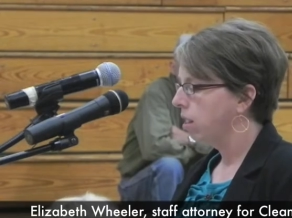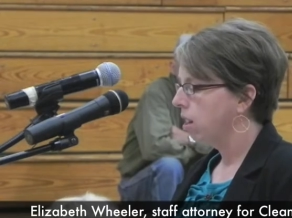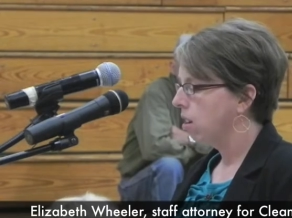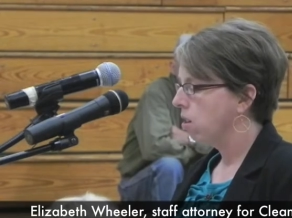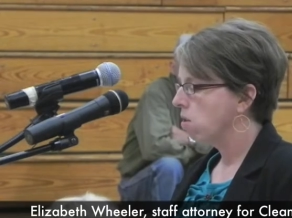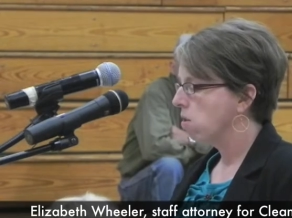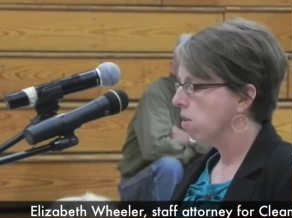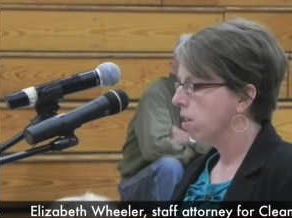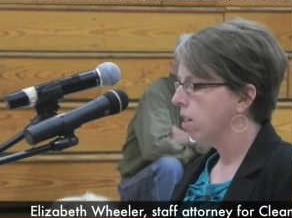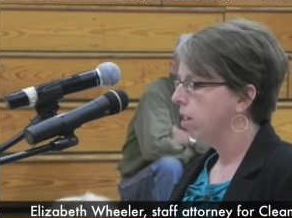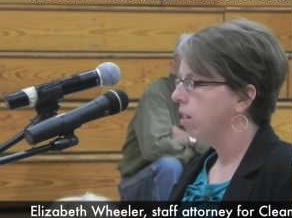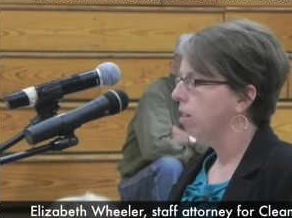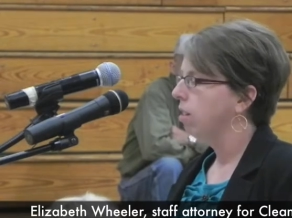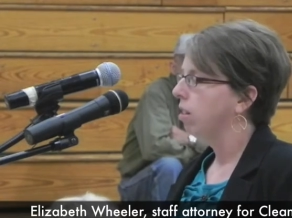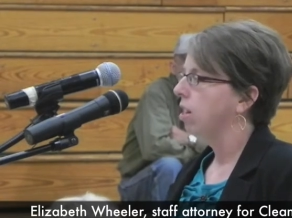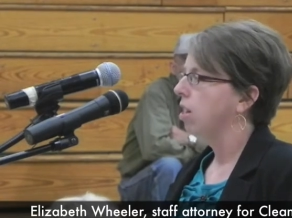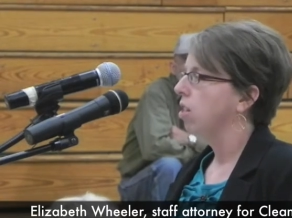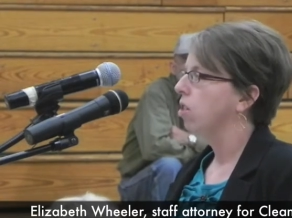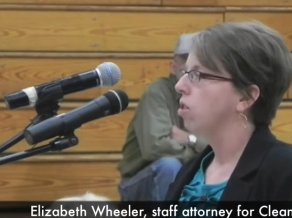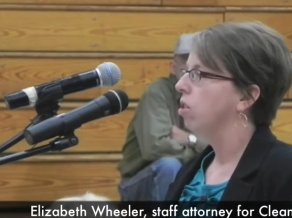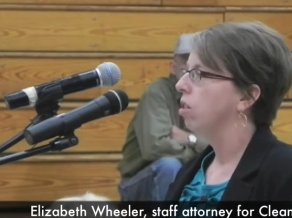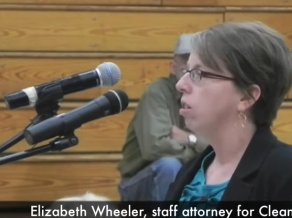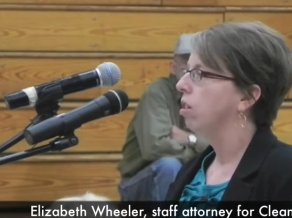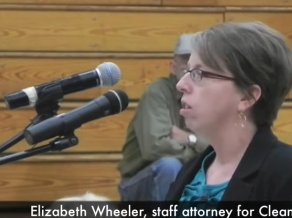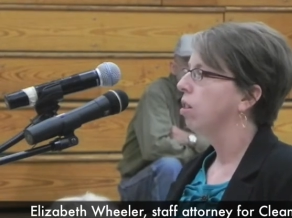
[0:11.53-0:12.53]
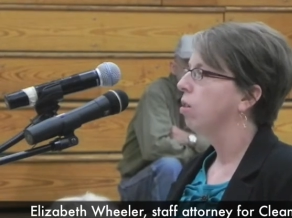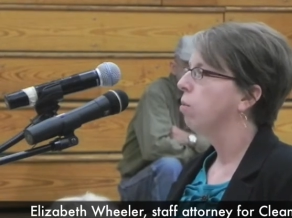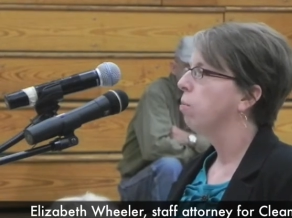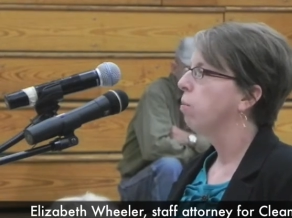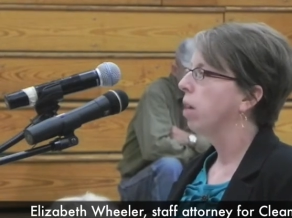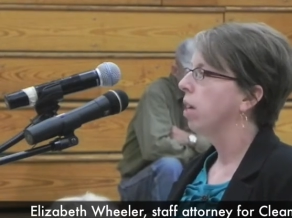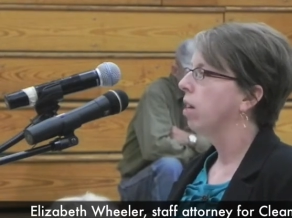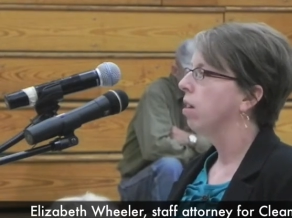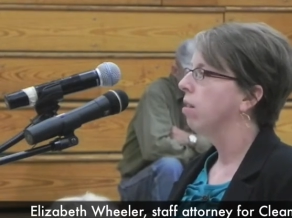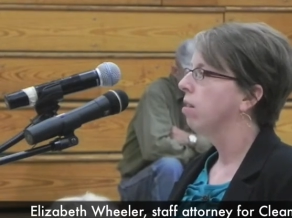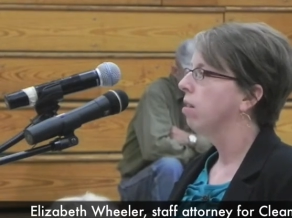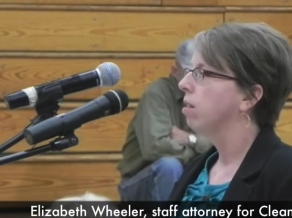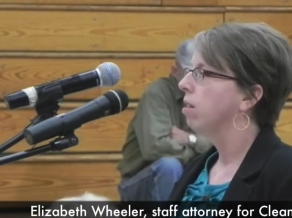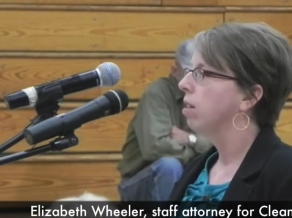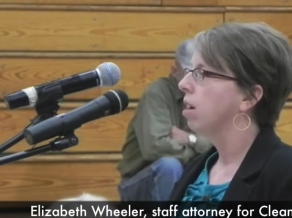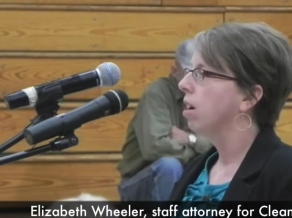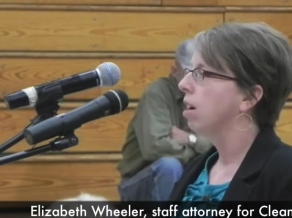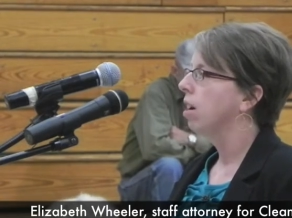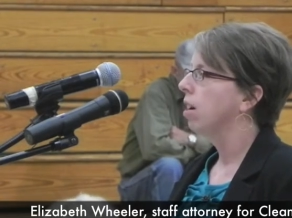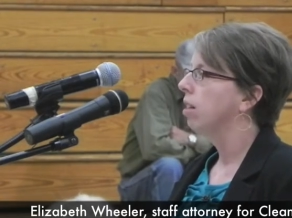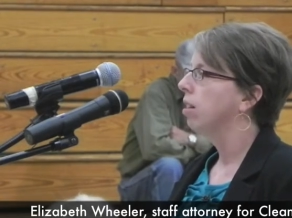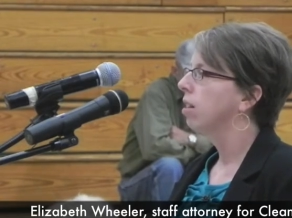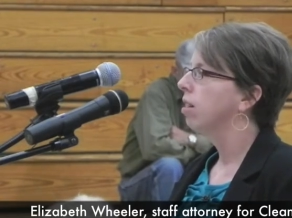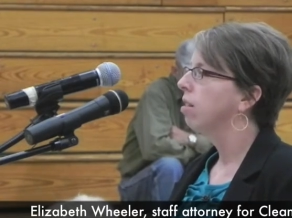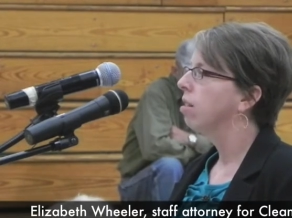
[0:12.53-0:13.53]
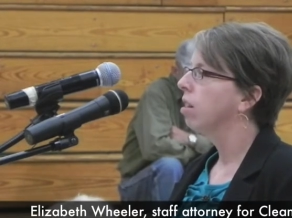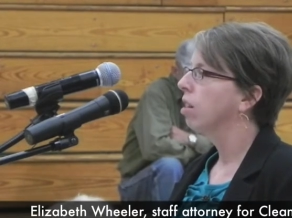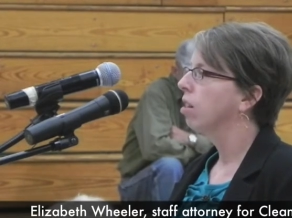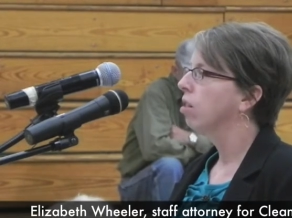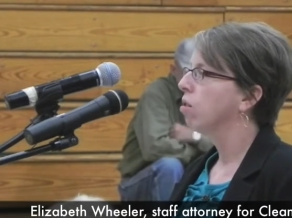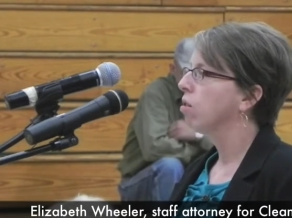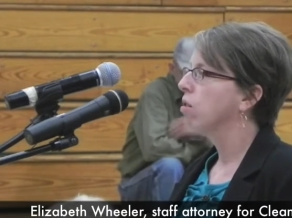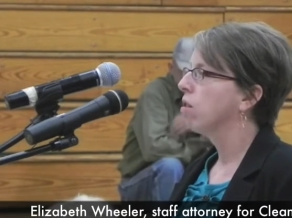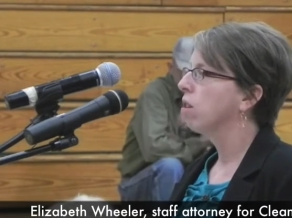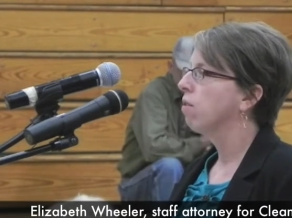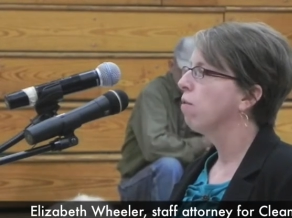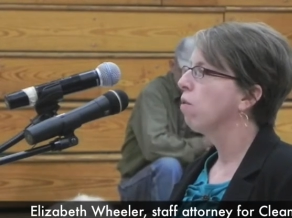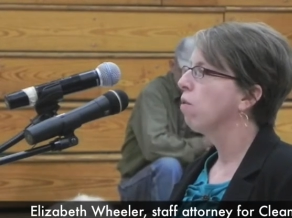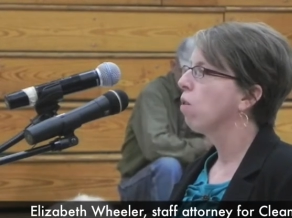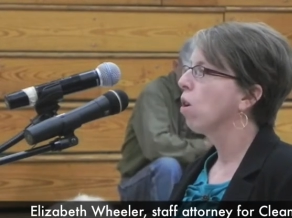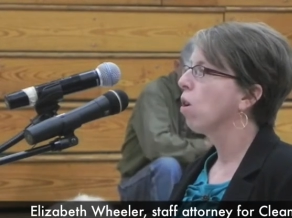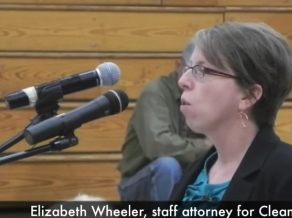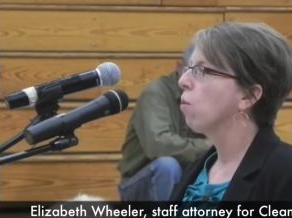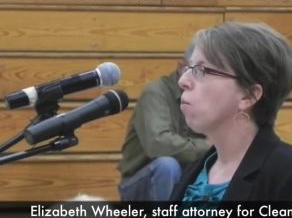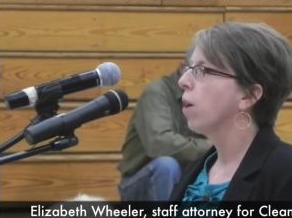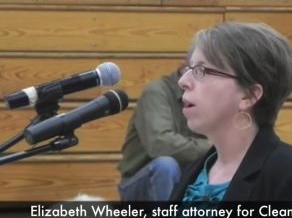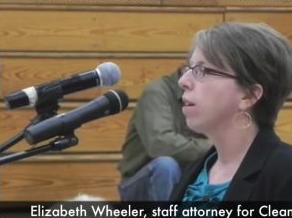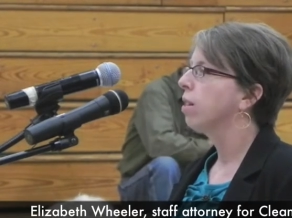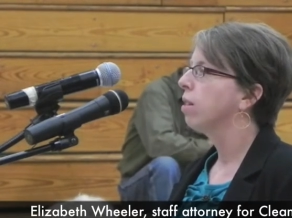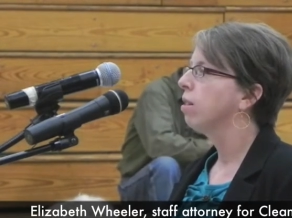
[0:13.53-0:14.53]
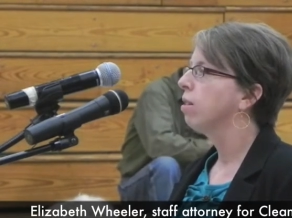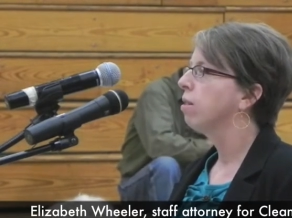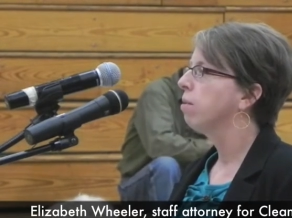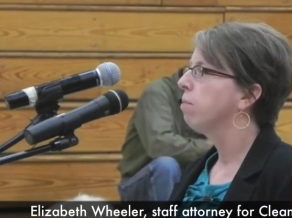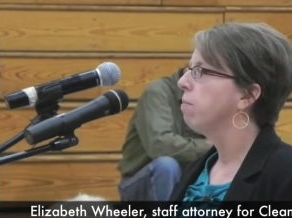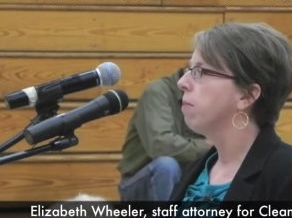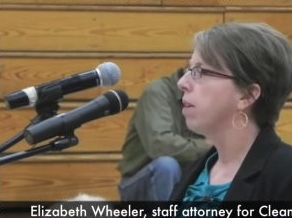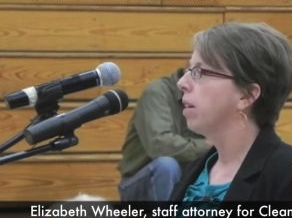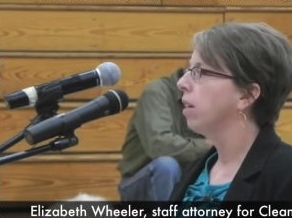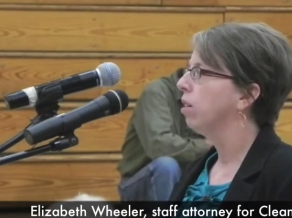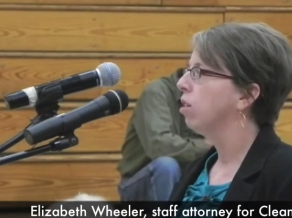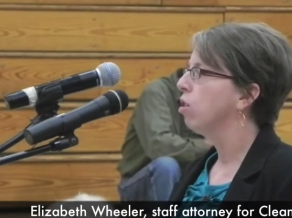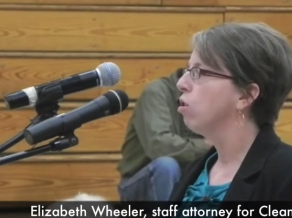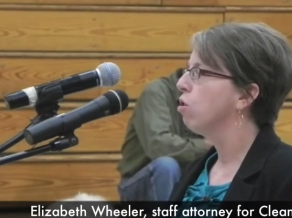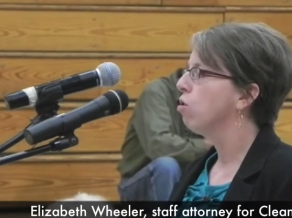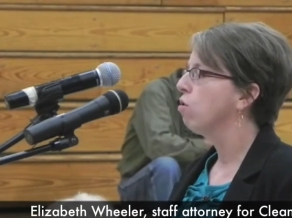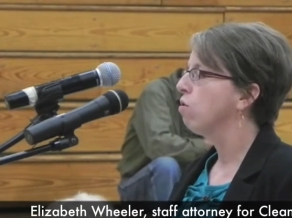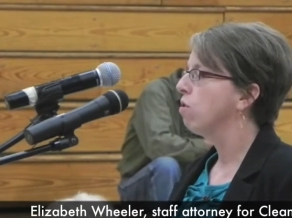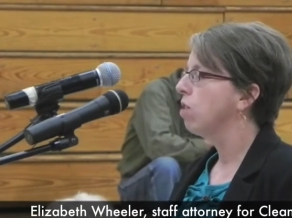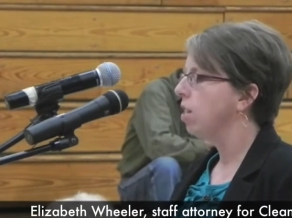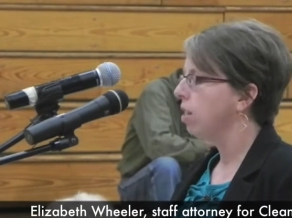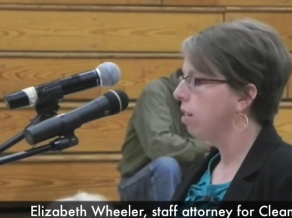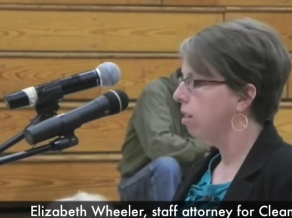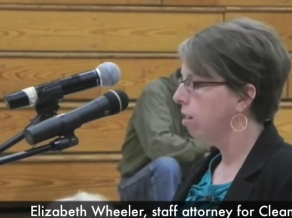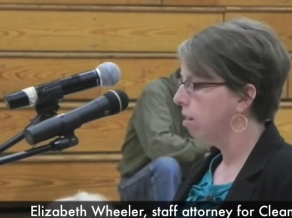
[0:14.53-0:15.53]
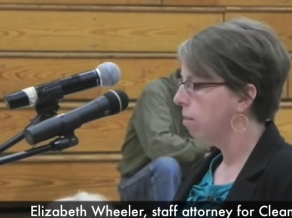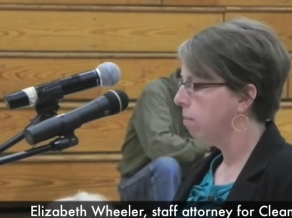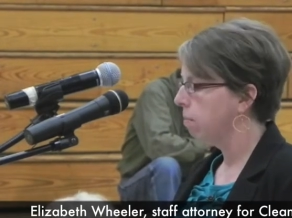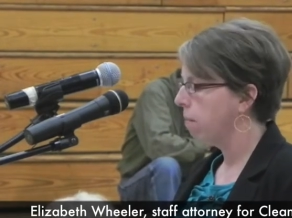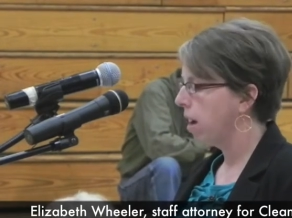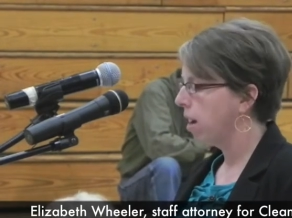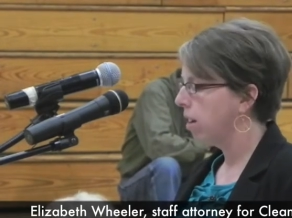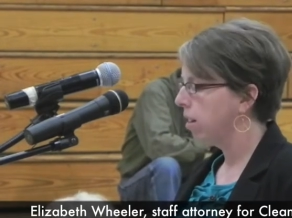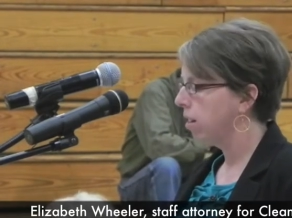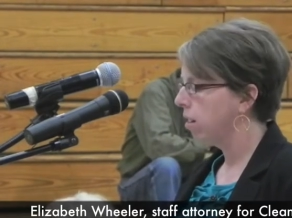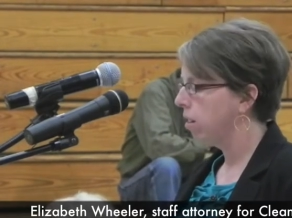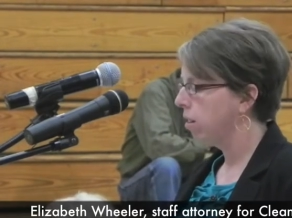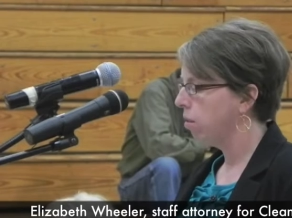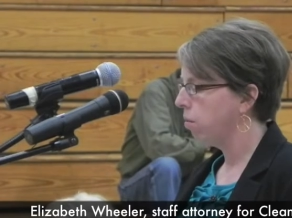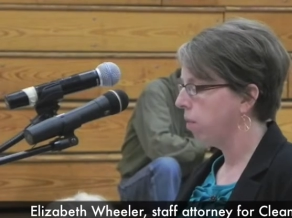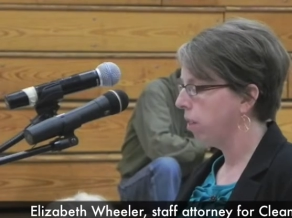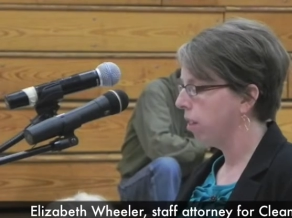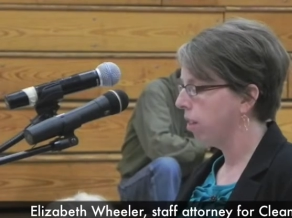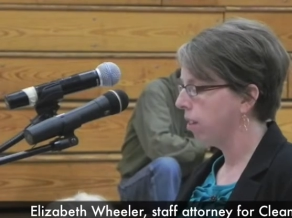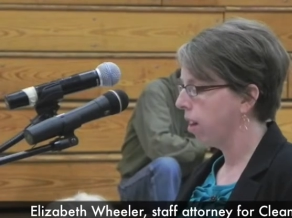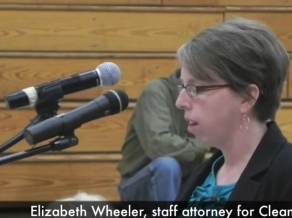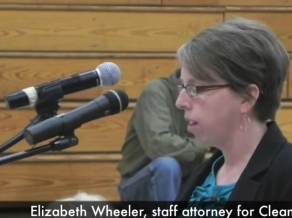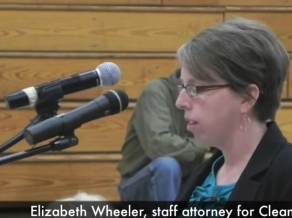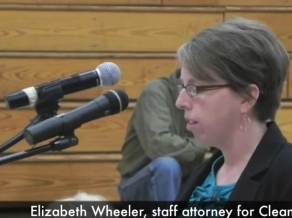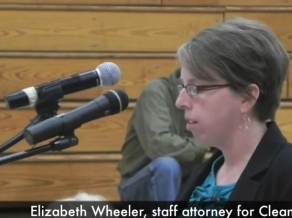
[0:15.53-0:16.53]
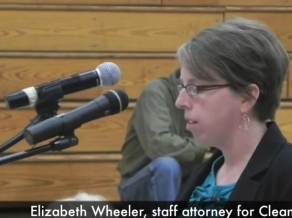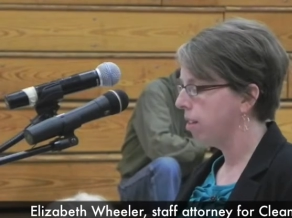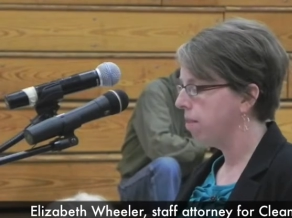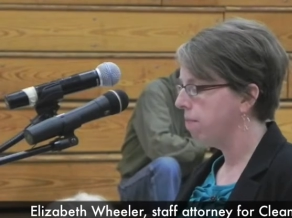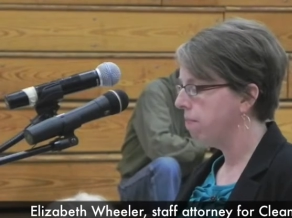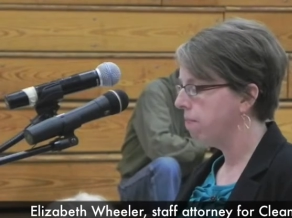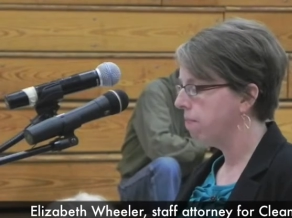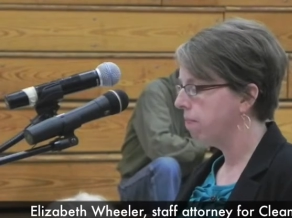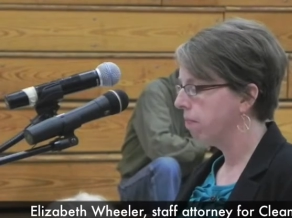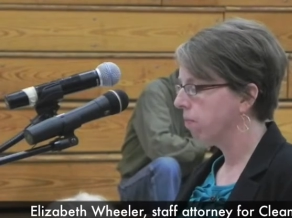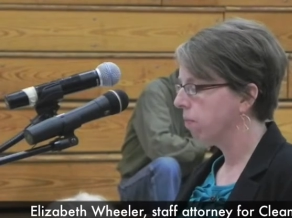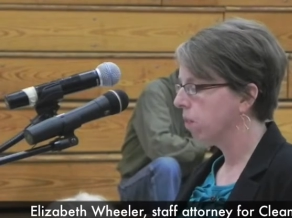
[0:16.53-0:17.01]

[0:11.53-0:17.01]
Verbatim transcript: Our organization is based at 634 West Main Street, Madison, Wisconsin.